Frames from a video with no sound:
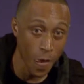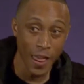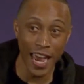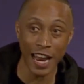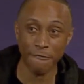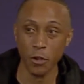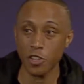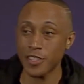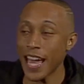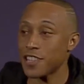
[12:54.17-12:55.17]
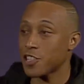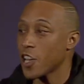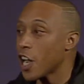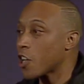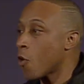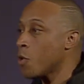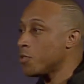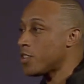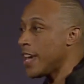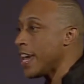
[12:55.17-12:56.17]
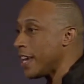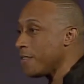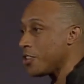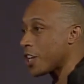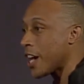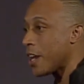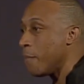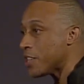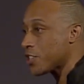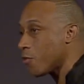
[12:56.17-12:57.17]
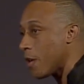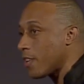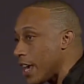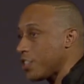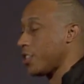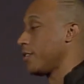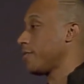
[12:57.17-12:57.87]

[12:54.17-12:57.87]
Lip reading: And if you stay stuck on routine, you're going to miss the revelation.